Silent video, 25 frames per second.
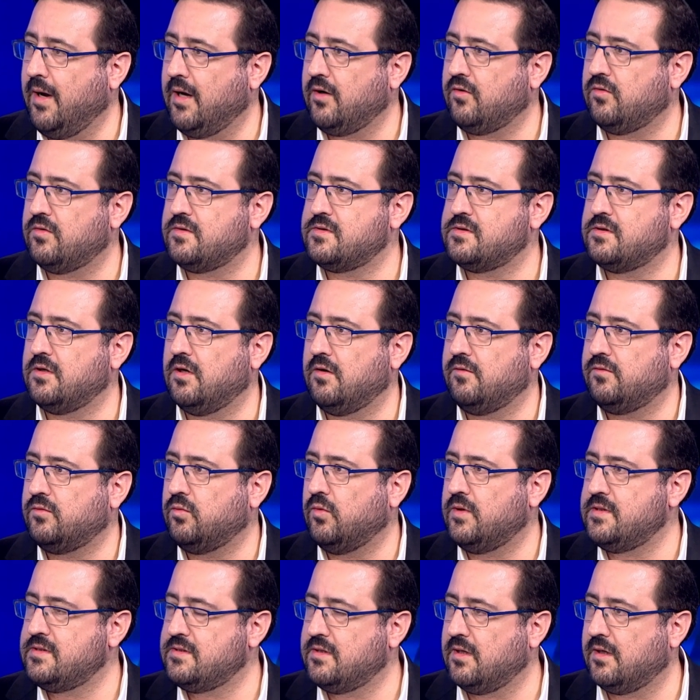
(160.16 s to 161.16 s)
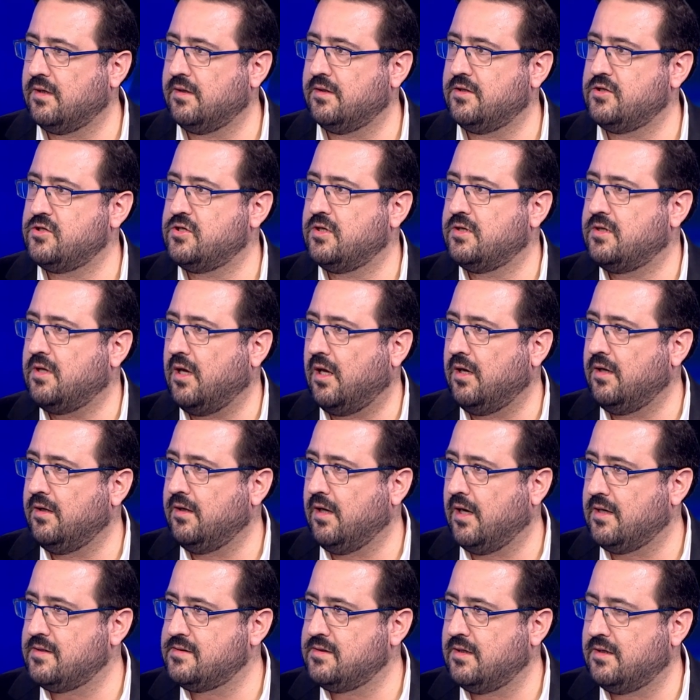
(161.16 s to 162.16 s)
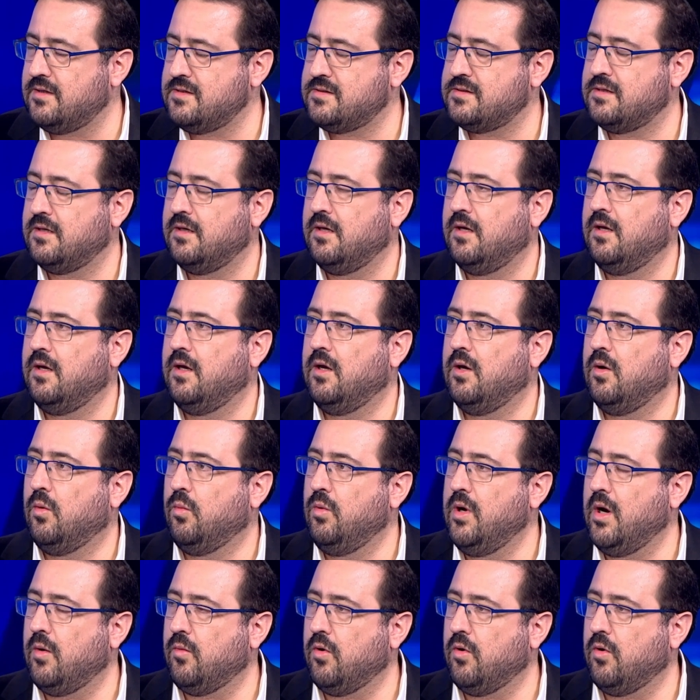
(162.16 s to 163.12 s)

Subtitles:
Microsoft, Western Digital, and others. We are